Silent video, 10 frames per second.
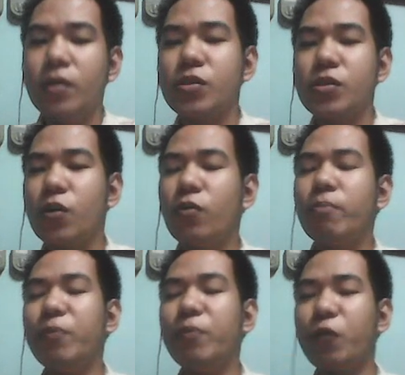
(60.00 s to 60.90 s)
So
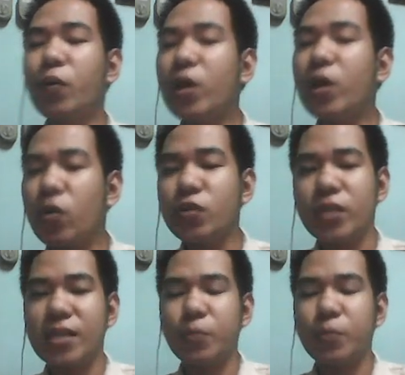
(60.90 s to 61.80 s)
before we go to
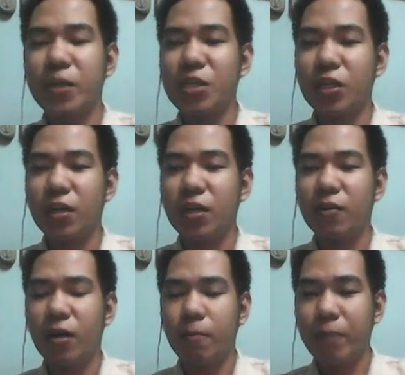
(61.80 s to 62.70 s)
this particular
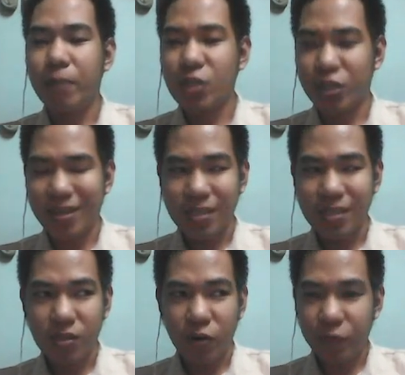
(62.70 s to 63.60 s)
pictures
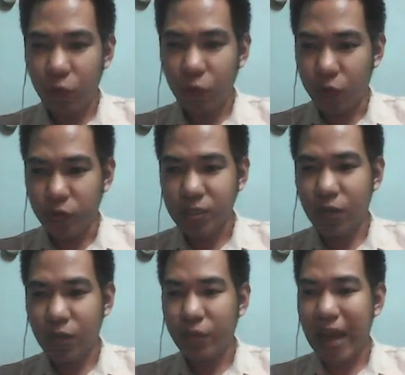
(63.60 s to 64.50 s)
or photos
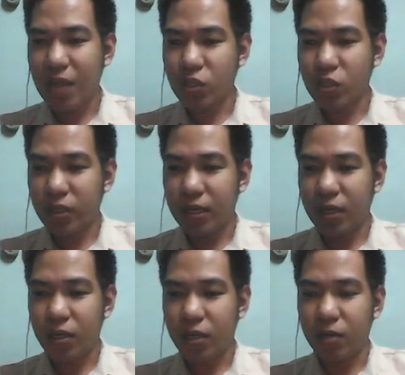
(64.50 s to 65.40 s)
that we actually
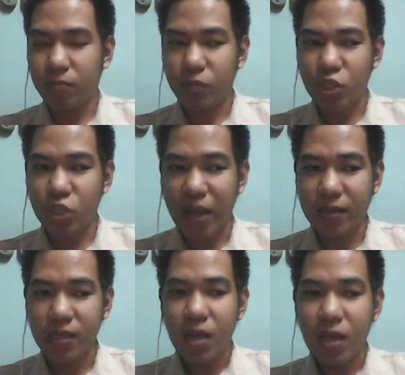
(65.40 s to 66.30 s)

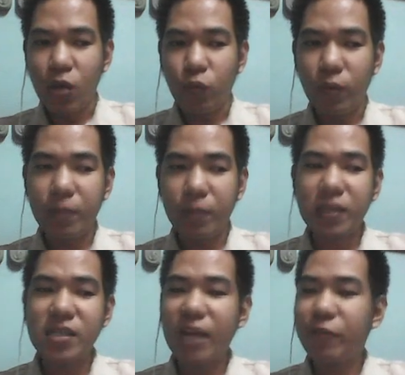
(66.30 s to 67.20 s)
checked, we will be
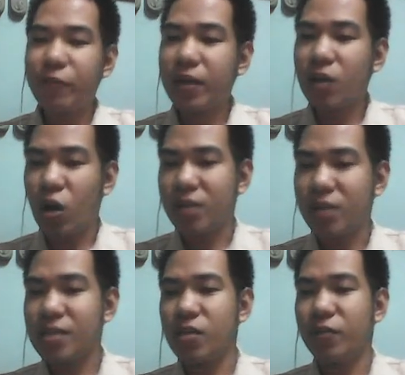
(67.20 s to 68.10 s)
deciphering the
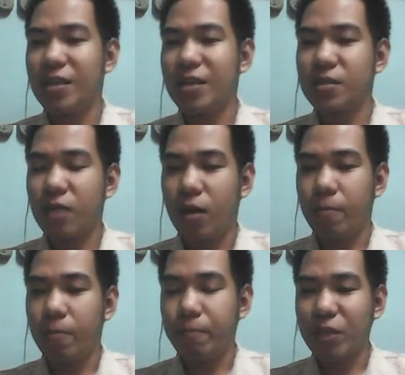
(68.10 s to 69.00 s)
contents of these
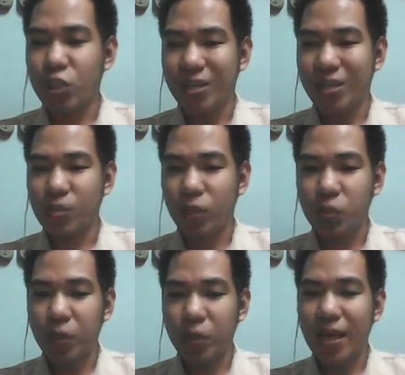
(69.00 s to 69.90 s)
pictures
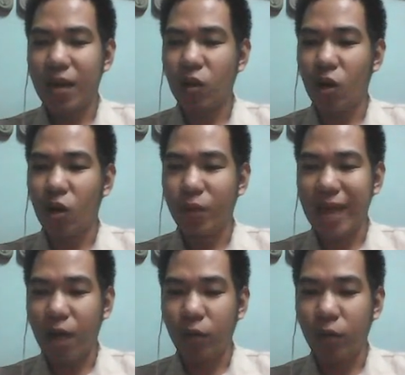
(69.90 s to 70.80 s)
once we get along with
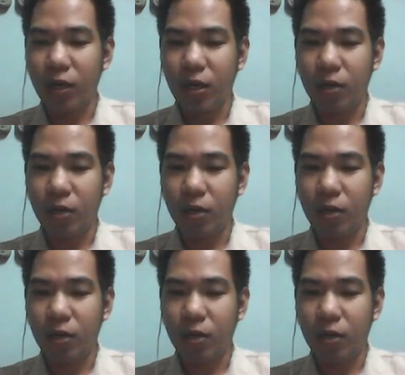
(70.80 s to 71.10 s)
our